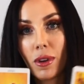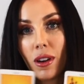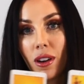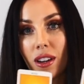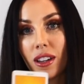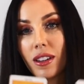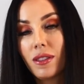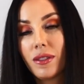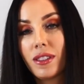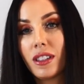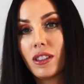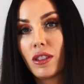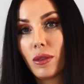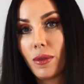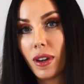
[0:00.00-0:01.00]
kind of
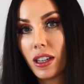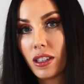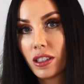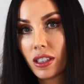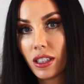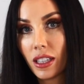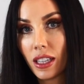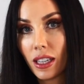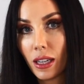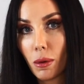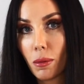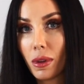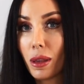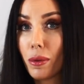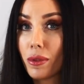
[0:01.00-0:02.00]
situation here
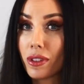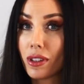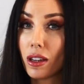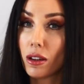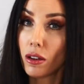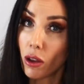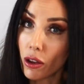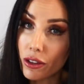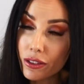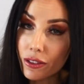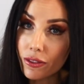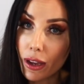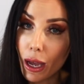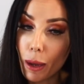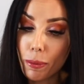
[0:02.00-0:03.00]
where there was a loss
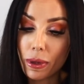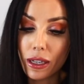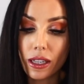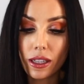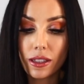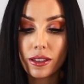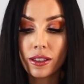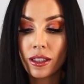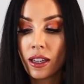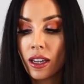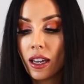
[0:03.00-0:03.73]
of happiness,